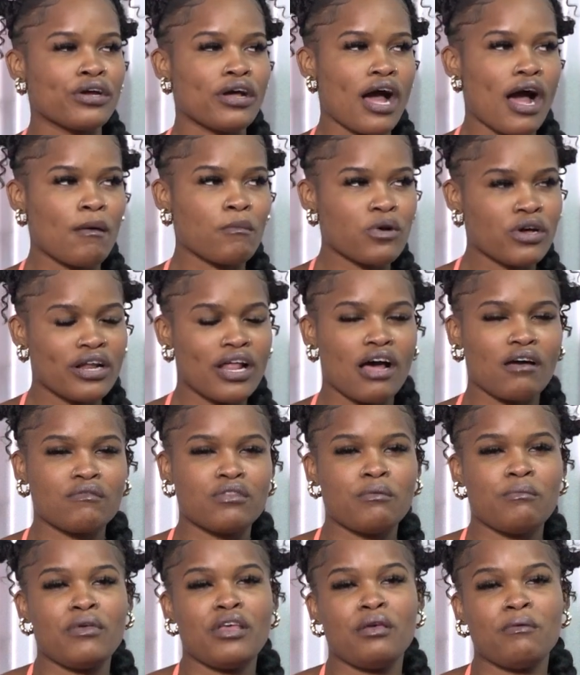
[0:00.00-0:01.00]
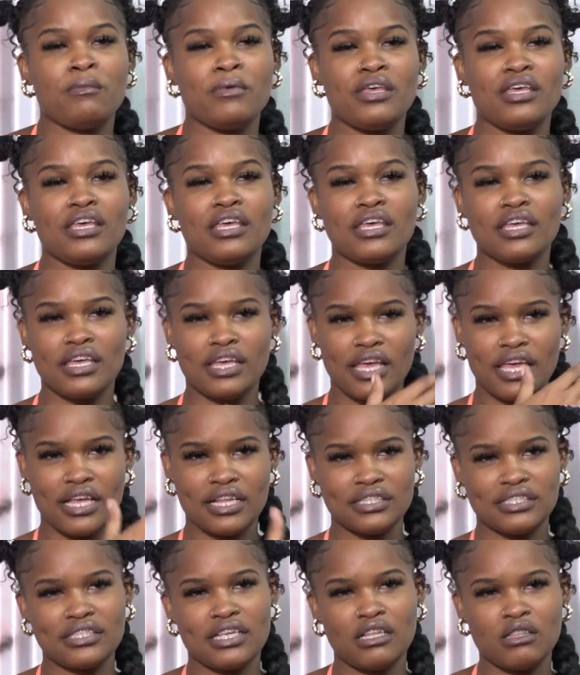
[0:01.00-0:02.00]
I'm going to have the baby
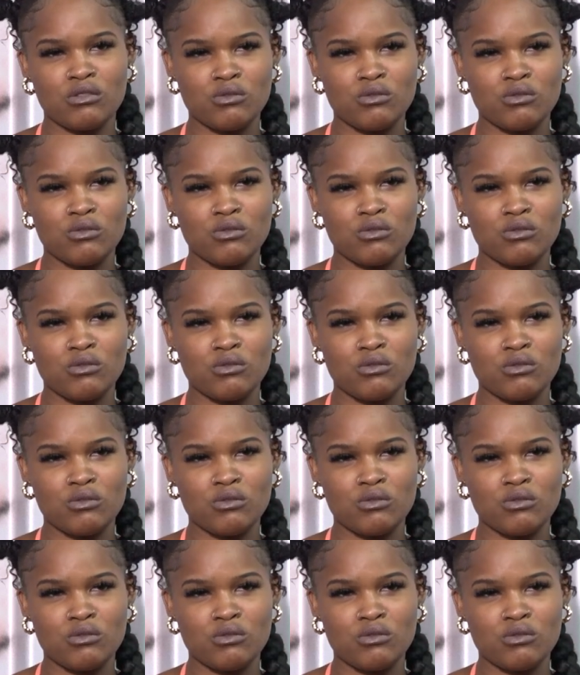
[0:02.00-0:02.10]
in St.